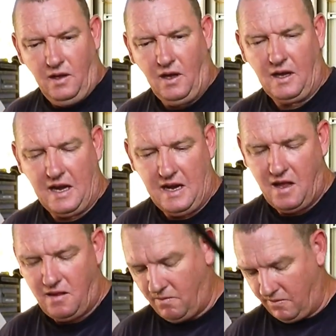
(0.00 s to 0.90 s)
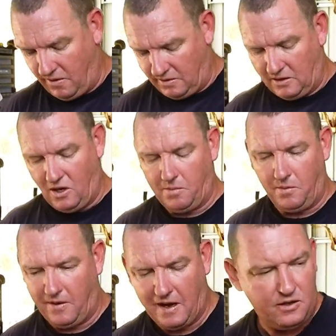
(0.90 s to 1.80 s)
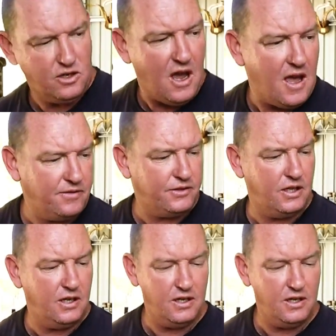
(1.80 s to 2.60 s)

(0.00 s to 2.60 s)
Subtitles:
Okay, now that we've got the top of our shaft